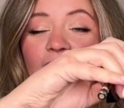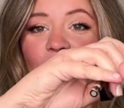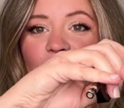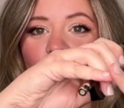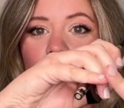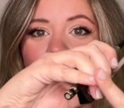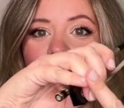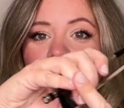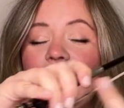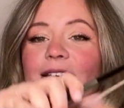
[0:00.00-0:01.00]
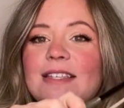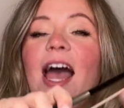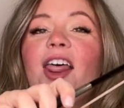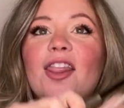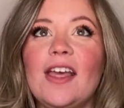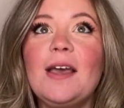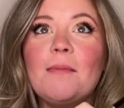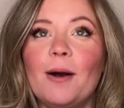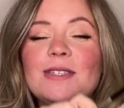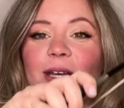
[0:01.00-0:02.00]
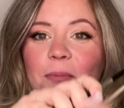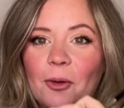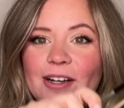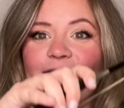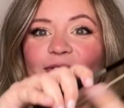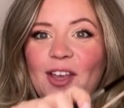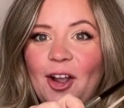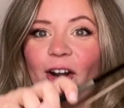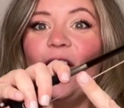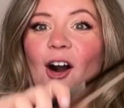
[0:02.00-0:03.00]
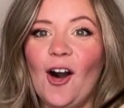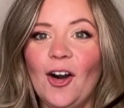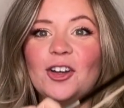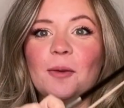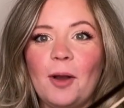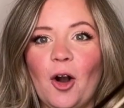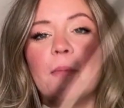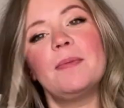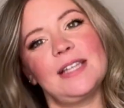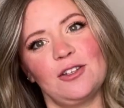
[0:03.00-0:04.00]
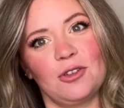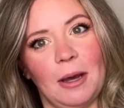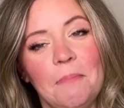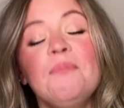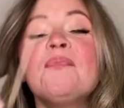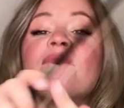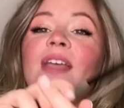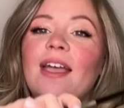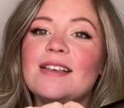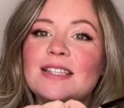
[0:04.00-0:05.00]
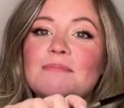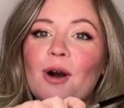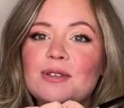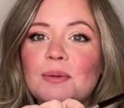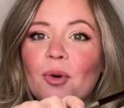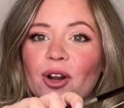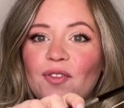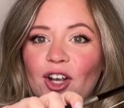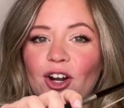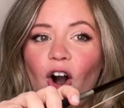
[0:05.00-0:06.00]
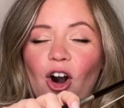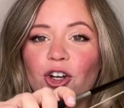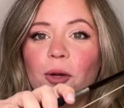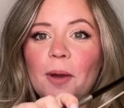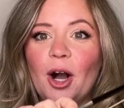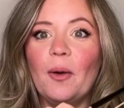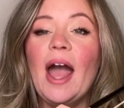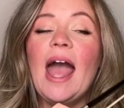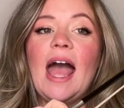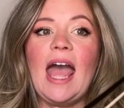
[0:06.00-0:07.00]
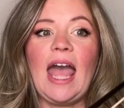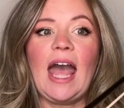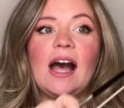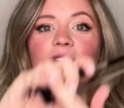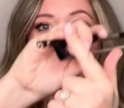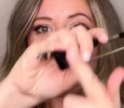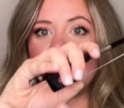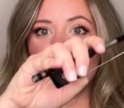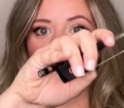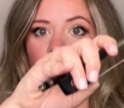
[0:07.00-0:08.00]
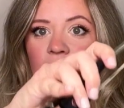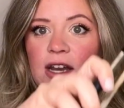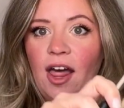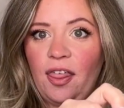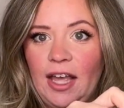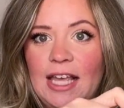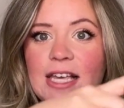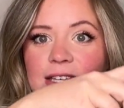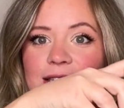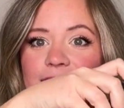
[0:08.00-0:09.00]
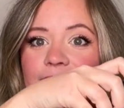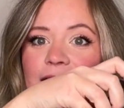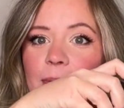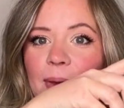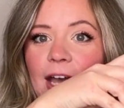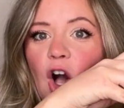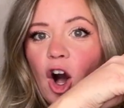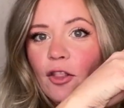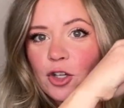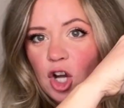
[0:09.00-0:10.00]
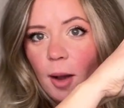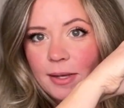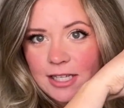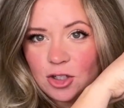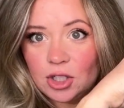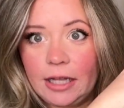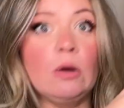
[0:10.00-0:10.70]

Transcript: your pinky is the most important finger on your bow, besides your thumb. He's the most important finger on your bow, and he's doing nothing. He's sleeping on the job, essentially.